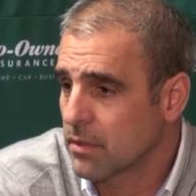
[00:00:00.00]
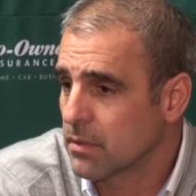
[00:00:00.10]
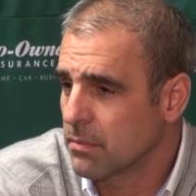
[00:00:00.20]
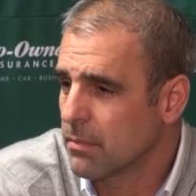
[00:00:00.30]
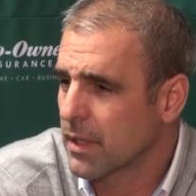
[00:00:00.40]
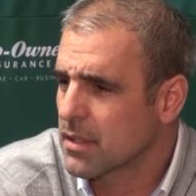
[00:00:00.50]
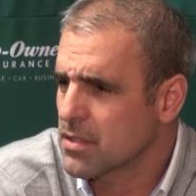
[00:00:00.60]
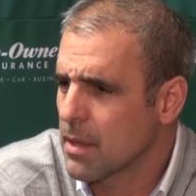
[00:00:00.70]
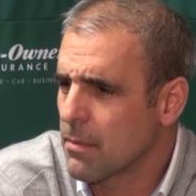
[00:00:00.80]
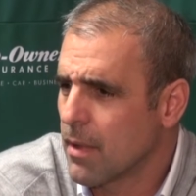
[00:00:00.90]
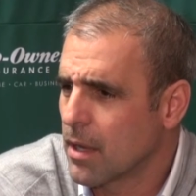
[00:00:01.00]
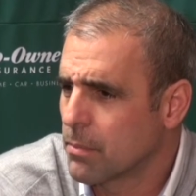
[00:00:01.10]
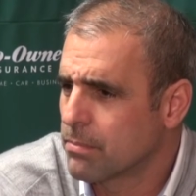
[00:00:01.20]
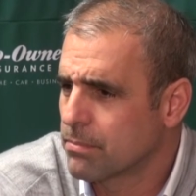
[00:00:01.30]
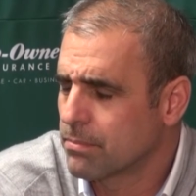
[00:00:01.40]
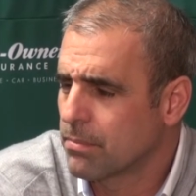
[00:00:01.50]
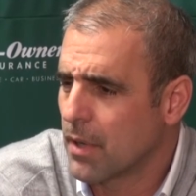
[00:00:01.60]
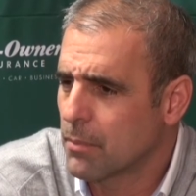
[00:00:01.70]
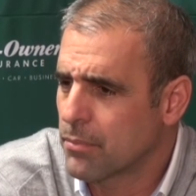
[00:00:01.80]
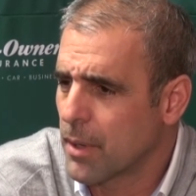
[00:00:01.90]
a, about the same amount of
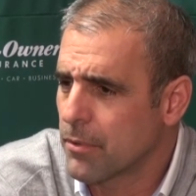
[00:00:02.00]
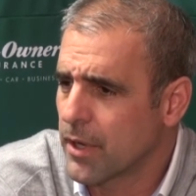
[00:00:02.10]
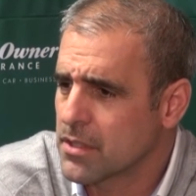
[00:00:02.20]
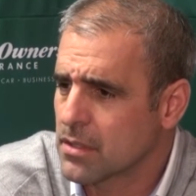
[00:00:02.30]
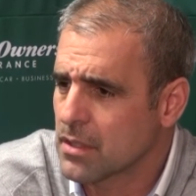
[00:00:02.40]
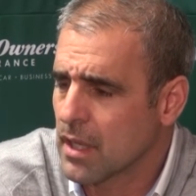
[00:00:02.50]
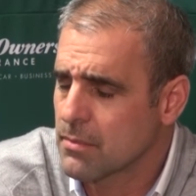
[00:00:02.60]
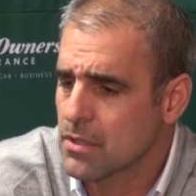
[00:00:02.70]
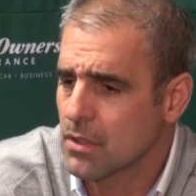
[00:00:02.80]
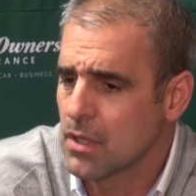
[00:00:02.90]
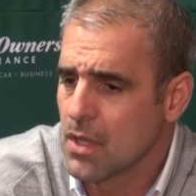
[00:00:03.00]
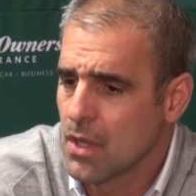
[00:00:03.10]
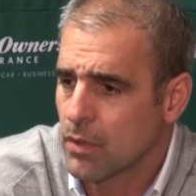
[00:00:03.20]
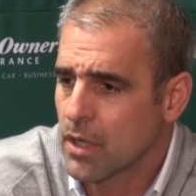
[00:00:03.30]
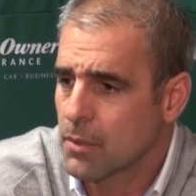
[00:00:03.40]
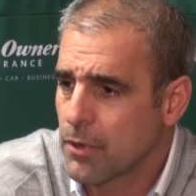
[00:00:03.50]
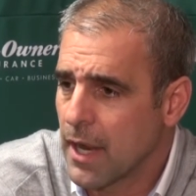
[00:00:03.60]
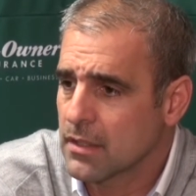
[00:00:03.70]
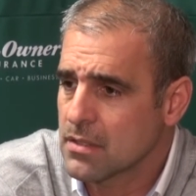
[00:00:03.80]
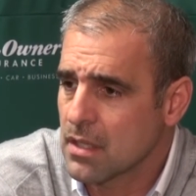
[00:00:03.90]
uh, preparation time. So we're going to
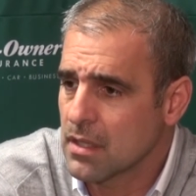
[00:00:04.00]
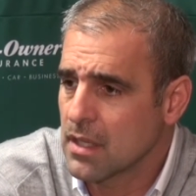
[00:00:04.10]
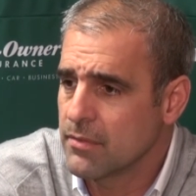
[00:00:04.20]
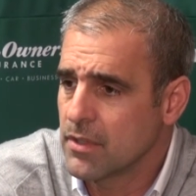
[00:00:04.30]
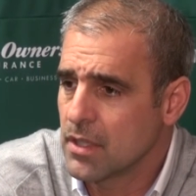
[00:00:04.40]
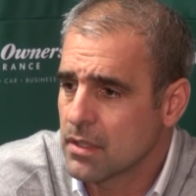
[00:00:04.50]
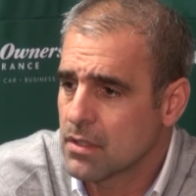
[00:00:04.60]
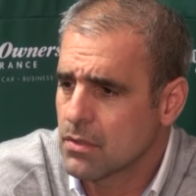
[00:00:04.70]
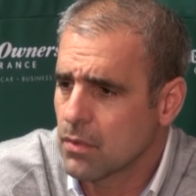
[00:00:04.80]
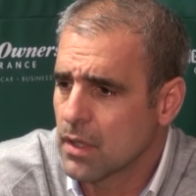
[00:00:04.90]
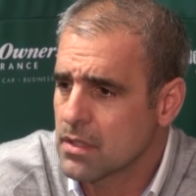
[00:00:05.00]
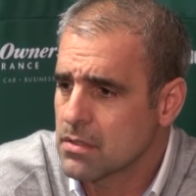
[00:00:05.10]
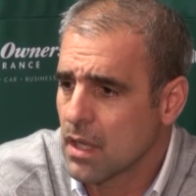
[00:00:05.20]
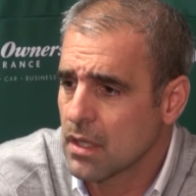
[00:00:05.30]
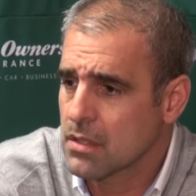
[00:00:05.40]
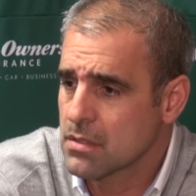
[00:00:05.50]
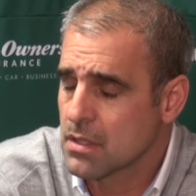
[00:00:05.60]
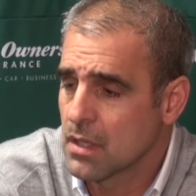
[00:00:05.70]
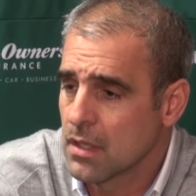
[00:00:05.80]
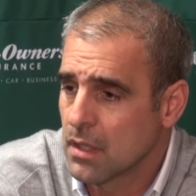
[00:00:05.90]
practice on the evening of the
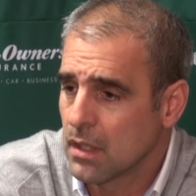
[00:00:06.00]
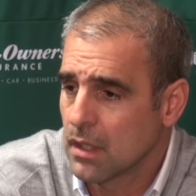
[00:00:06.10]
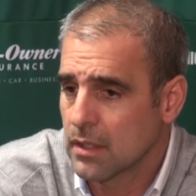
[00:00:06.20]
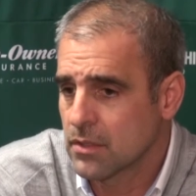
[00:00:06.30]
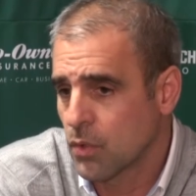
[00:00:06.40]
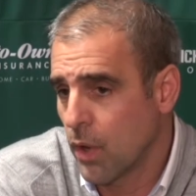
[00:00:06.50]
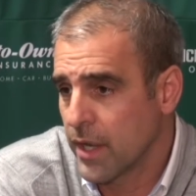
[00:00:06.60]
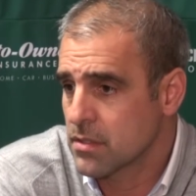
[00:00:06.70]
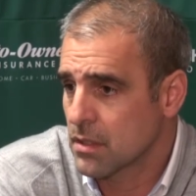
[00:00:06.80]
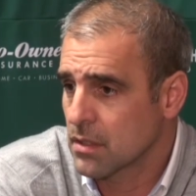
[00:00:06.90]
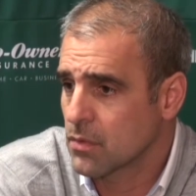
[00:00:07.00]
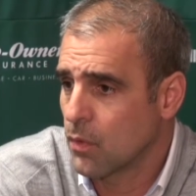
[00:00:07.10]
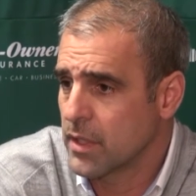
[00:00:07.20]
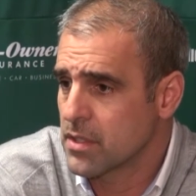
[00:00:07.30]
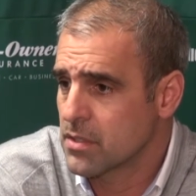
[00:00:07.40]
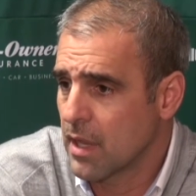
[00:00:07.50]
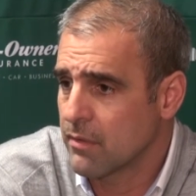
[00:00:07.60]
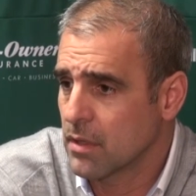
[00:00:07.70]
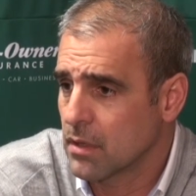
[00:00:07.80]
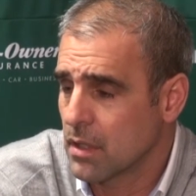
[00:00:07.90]
26th, uh, twice on the
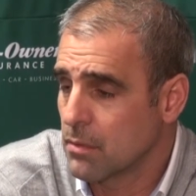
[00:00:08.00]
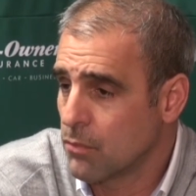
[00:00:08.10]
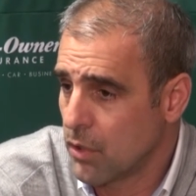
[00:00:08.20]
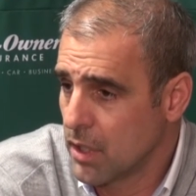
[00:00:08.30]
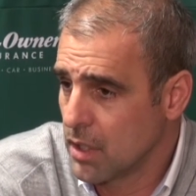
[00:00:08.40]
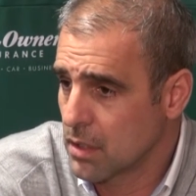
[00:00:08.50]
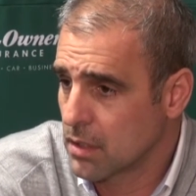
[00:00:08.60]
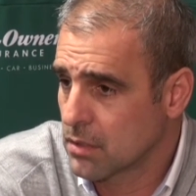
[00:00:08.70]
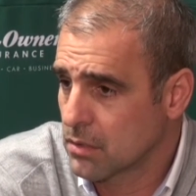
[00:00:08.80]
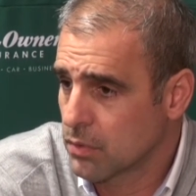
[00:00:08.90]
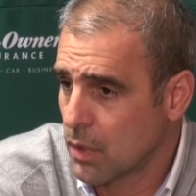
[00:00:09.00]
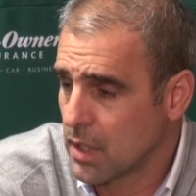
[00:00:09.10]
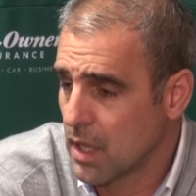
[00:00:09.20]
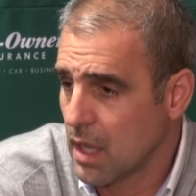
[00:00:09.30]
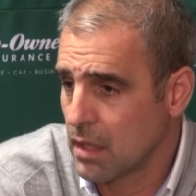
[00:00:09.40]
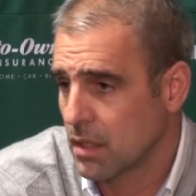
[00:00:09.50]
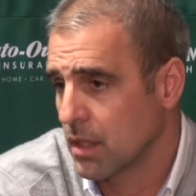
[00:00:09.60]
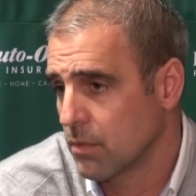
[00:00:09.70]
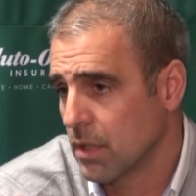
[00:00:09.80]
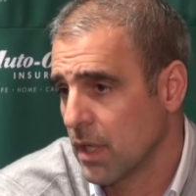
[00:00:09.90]
27th, and the morning of the 28th, and
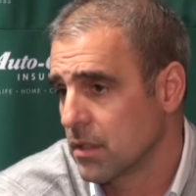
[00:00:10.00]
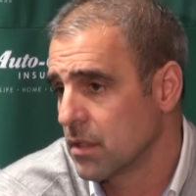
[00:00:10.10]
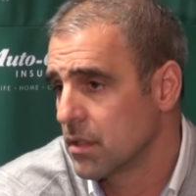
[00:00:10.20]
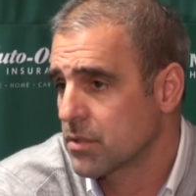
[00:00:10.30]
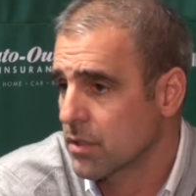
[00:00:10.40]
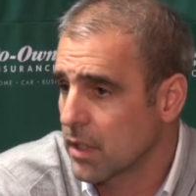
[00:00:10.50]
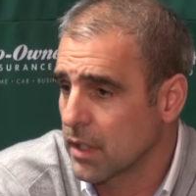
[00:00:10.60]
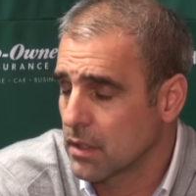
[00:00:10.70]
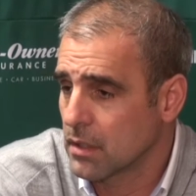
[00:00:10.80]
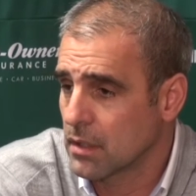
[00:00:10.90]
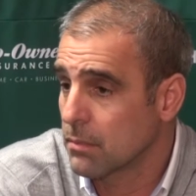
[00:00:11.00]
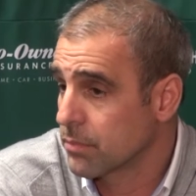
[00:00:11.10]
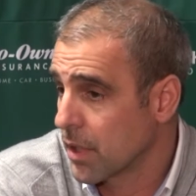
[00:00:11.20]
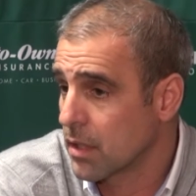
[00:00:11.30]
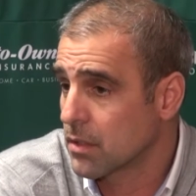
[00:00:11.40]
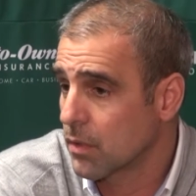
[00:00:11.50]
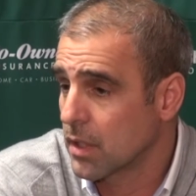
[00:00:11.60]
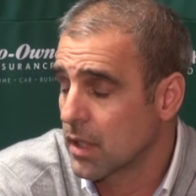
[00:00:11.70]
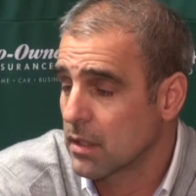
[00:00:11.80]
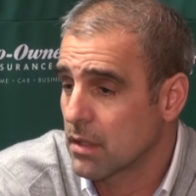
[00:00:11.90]
then we'll head to Detroit and then play the
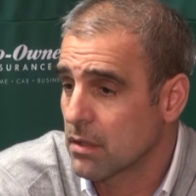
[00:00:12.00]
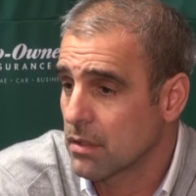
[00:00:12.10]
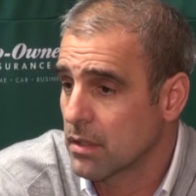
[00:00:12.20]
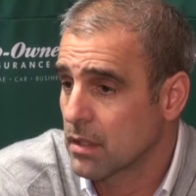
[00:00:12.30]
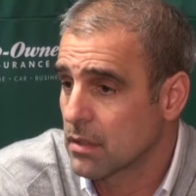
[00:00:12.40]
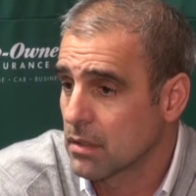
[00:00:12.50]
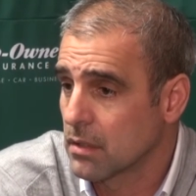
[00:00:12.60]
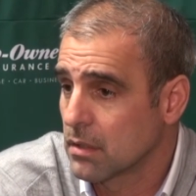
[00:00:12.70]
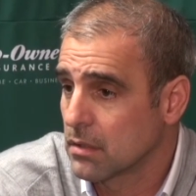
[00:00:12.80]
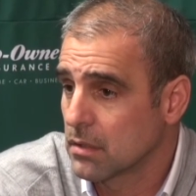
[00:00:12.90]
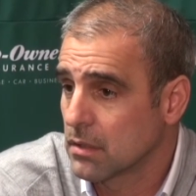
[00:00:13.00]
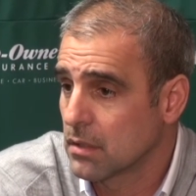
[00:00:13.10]
29th and 30th. Okay, this